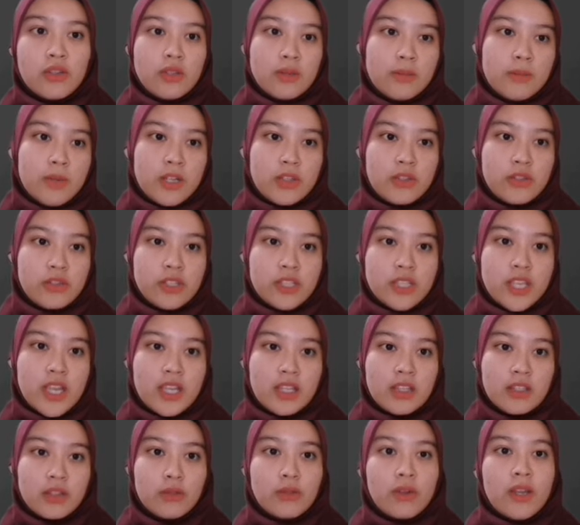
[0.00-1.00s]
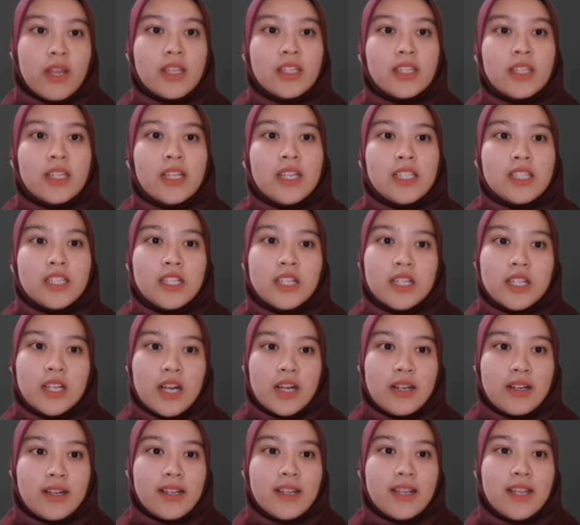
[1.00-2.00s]
sodium hydroxide, to an
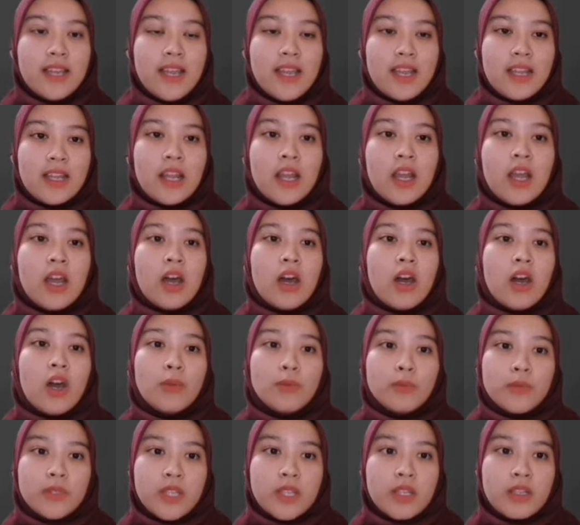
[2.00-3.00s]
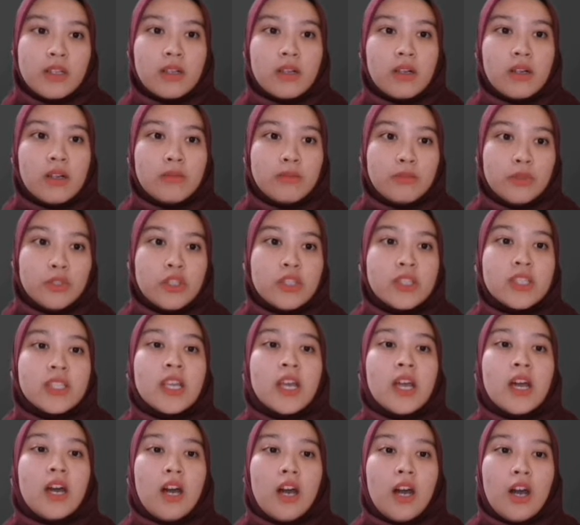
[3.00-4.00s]
electric current and obtained
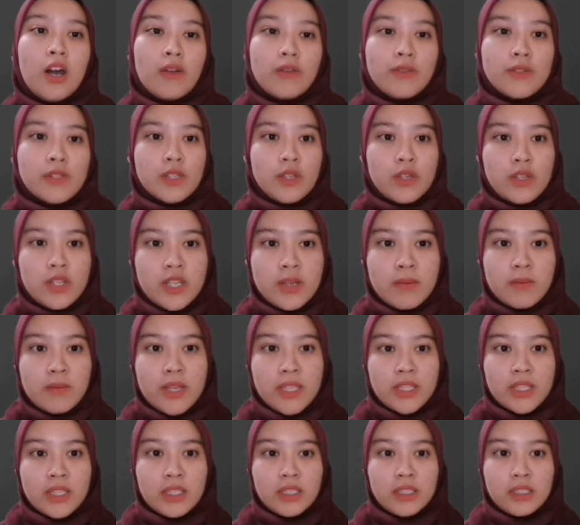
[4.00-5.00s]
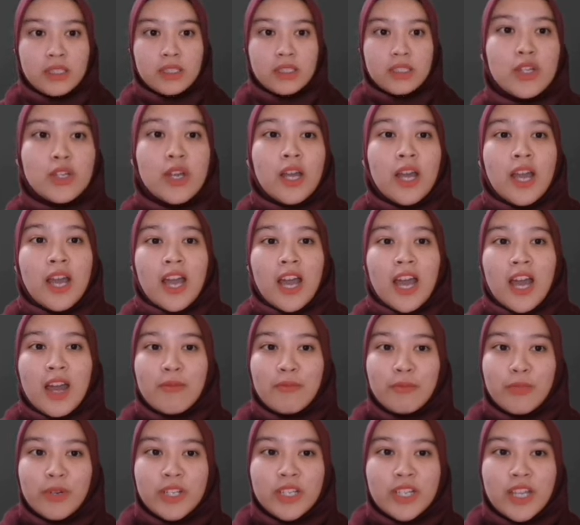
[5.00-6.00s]
globules of sodium metal. So,
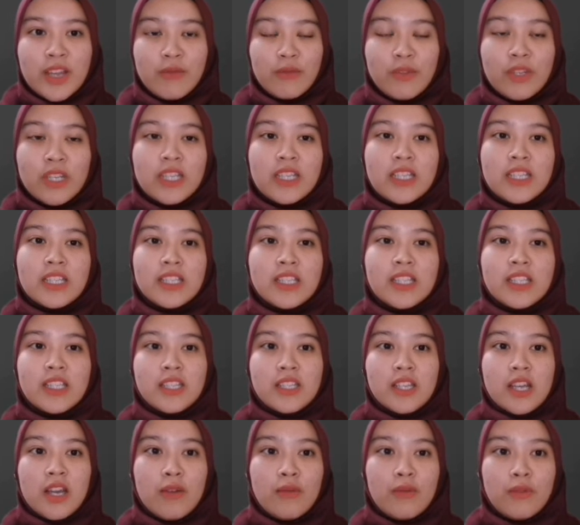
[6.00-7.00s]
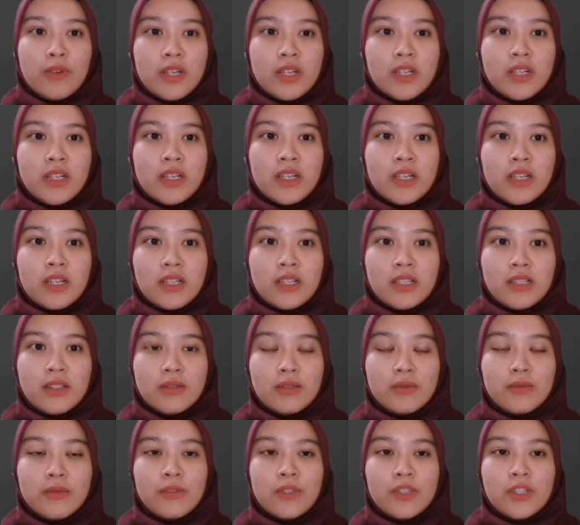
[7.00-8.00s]
Humphrey Davy is discovered
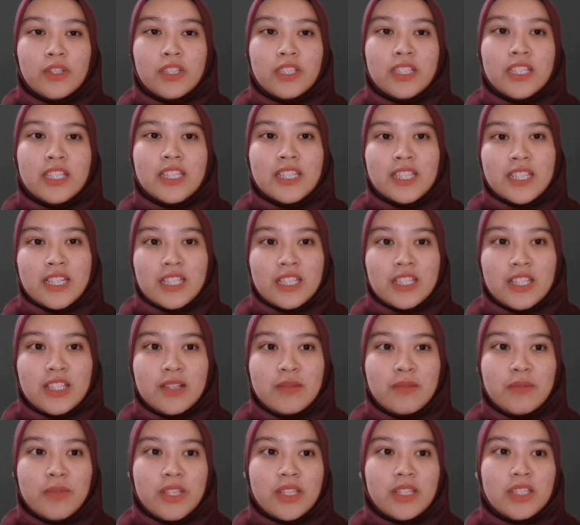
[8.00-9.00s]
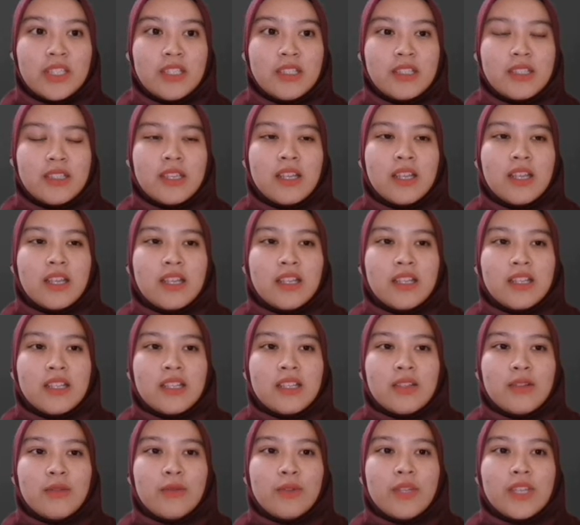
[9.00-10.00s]
for these natrium metals.
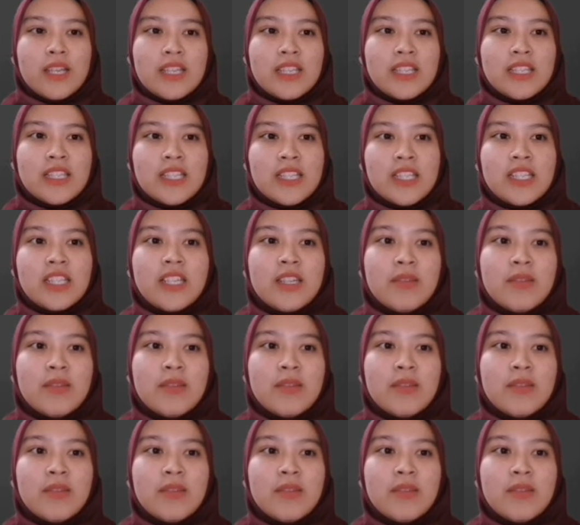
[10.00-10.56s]
We can see